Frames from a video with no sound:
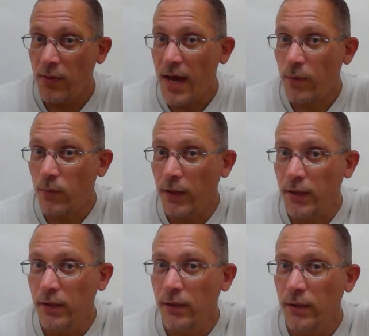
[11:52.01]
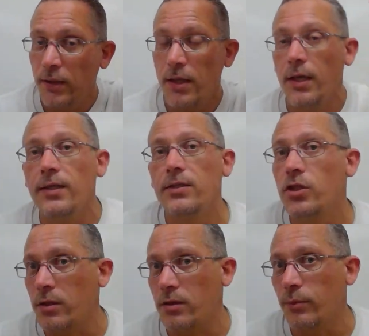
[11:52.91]
That one
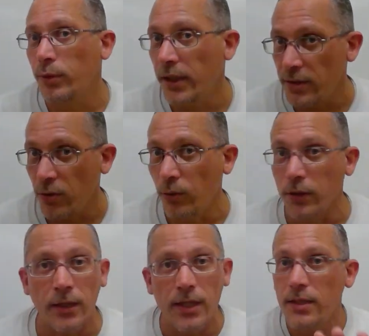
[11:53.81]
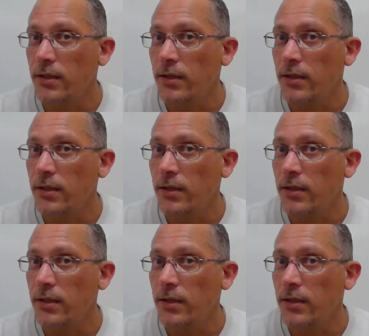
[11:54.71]
is just a placeholder.